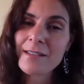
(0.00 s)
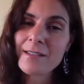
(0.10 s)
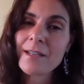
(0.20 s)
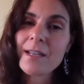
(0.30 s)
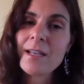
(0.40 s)

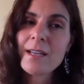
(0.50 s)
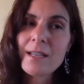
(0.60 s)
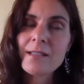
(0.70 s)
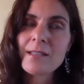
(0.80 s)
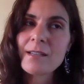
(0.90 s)
And
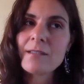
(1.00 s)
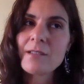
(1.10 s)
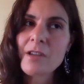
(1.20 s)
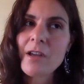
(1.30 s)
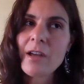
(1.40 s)
is it
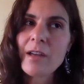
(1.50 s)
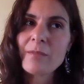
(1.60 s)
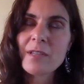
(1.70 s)
the time?